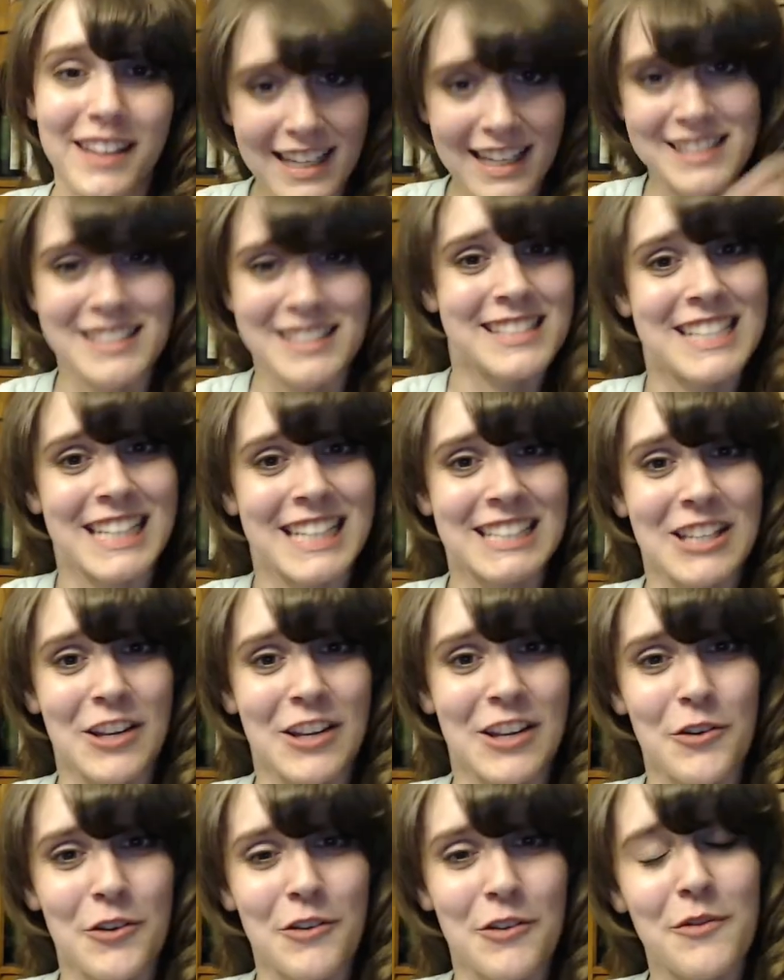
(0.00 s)
Lesson
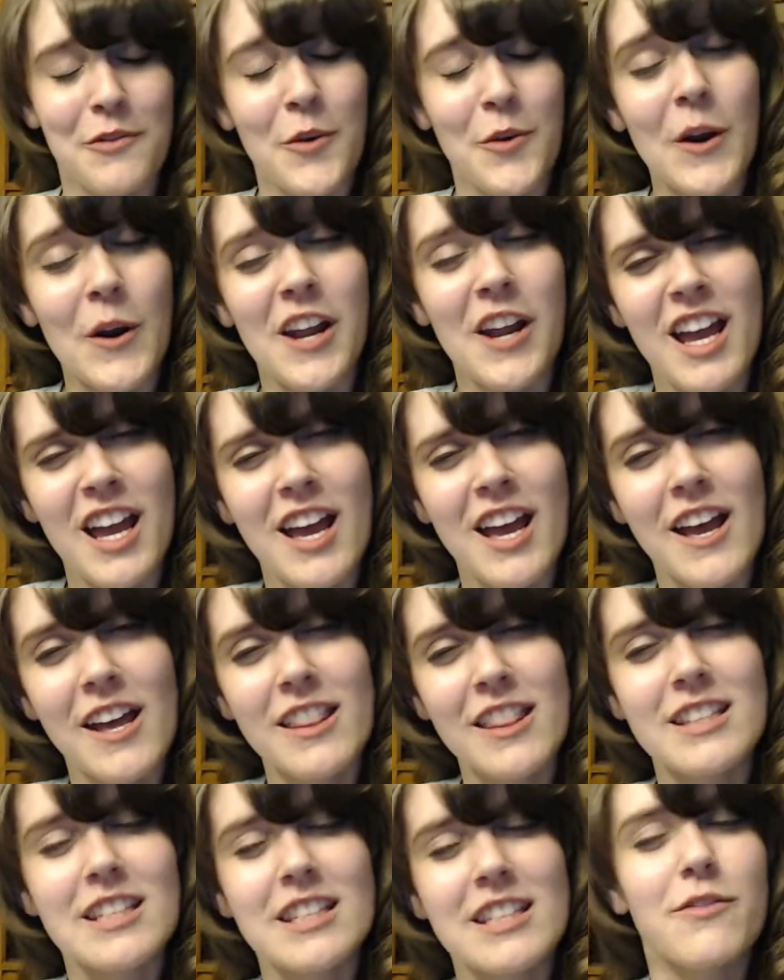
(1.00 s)
604.
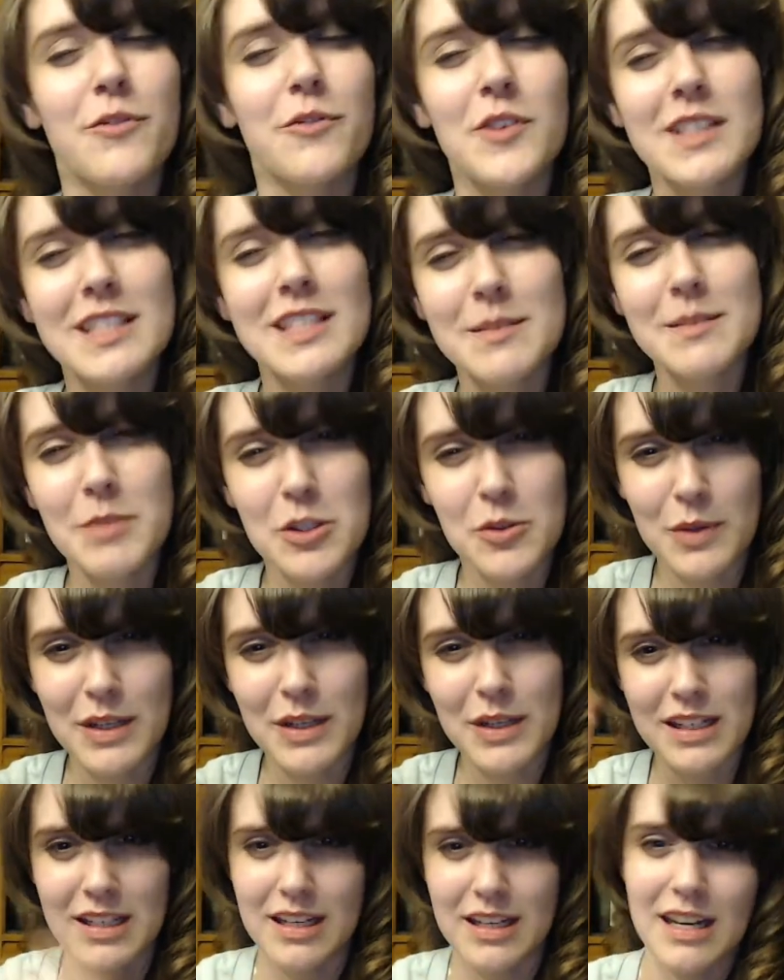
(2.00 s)
The difference
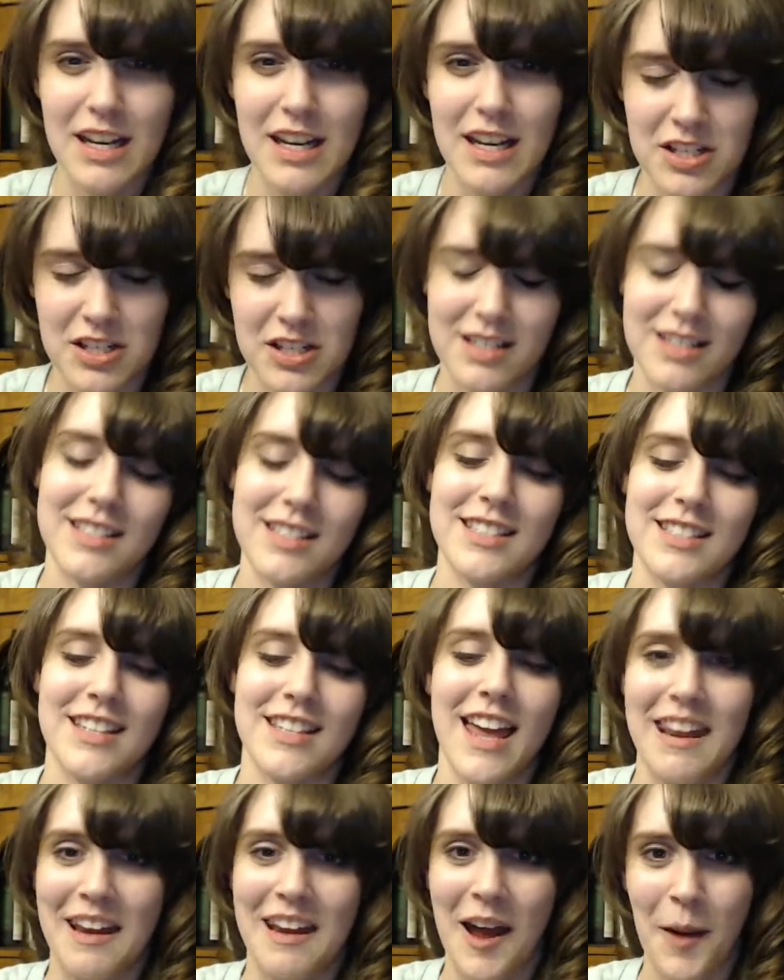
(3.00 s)
between tenacious
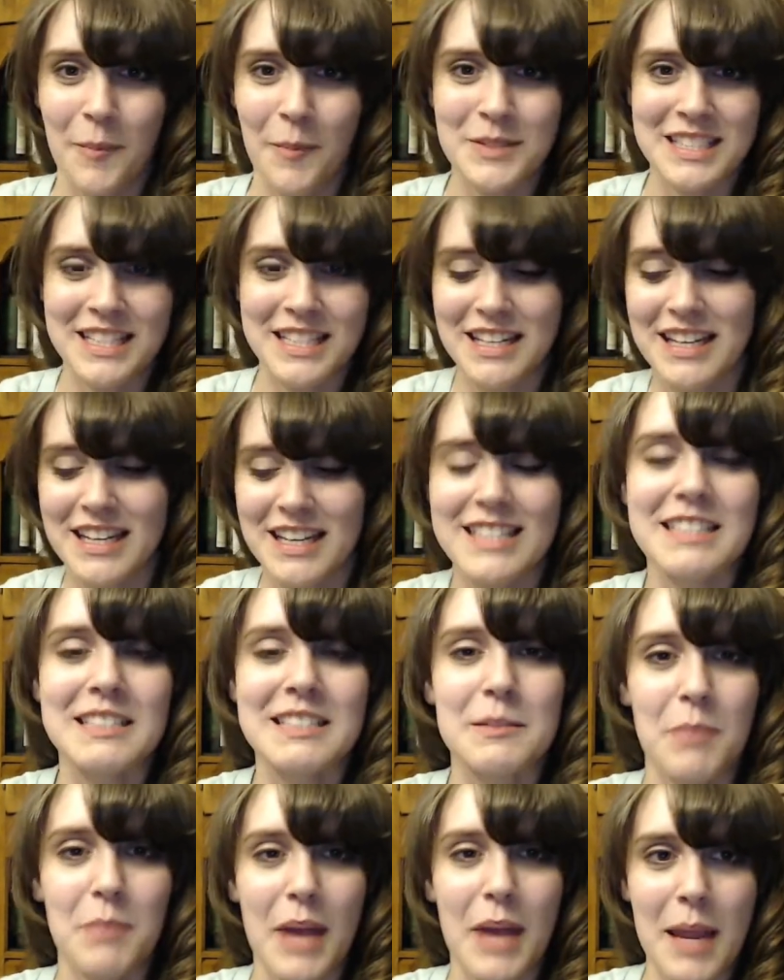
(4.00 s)
and obstinate
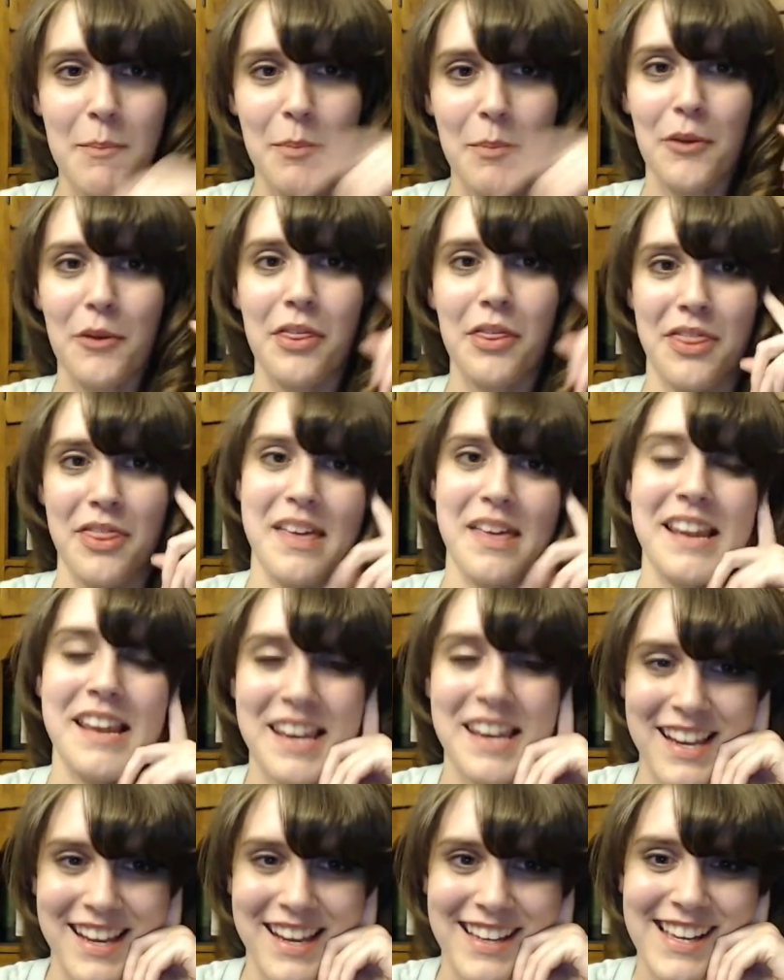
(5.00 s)
is paper
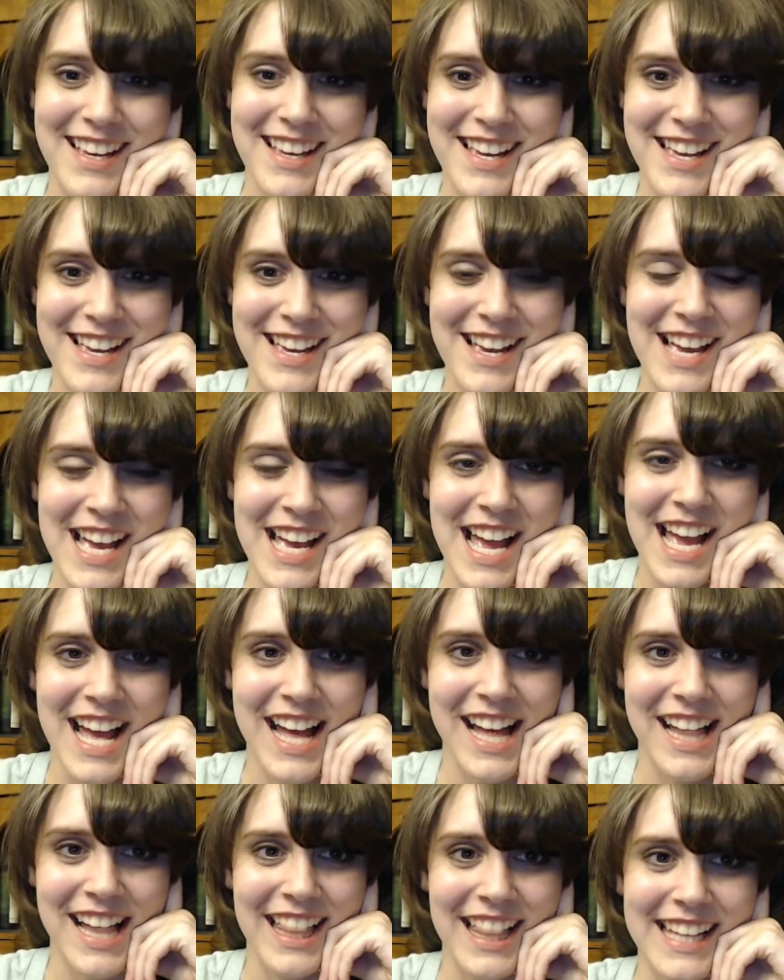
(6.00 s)
thin.
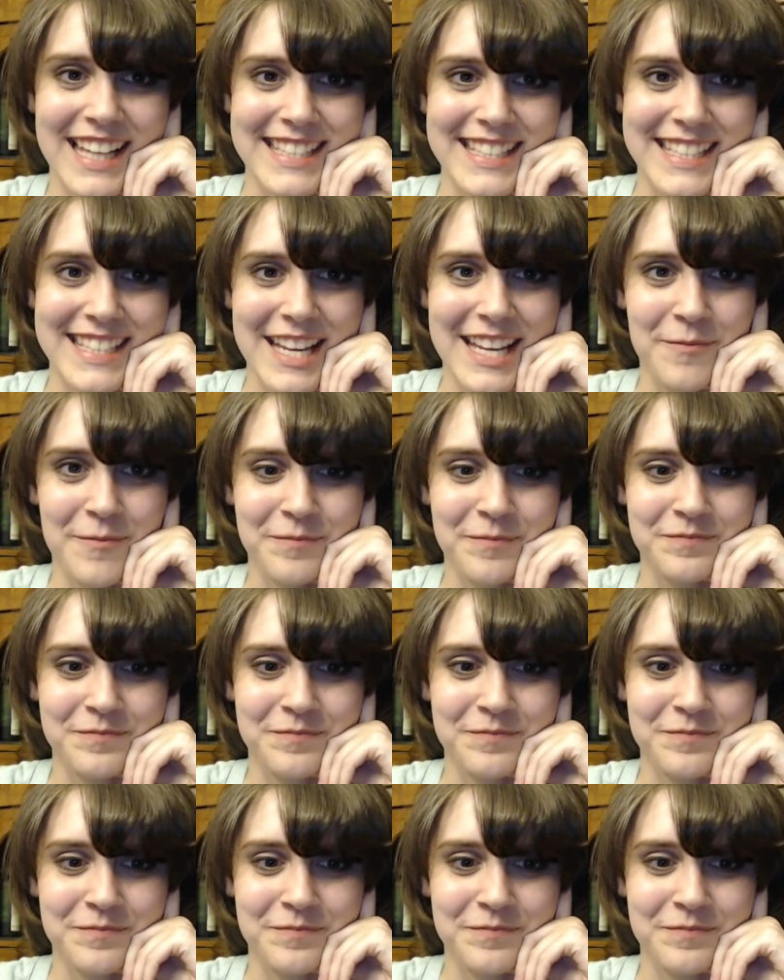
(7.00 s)
Let's see.